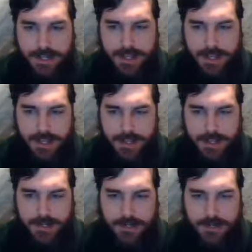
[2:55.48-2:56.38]

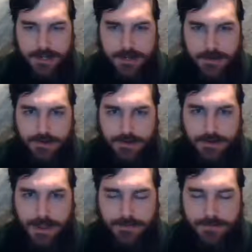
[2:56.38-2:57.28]
And, if
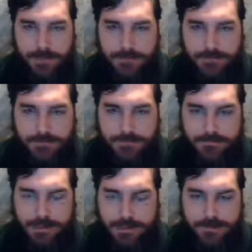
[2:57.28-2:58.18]
you have to
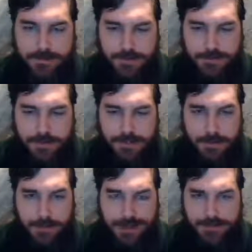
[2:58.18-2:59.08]
lecture the
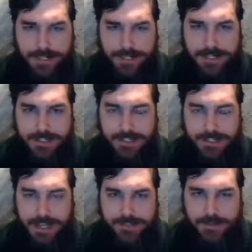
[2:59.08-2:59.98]
person about
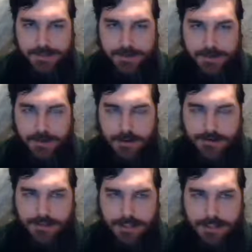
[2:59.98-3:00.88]
attendance as you're
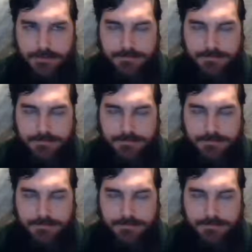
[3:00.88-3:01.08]
offering them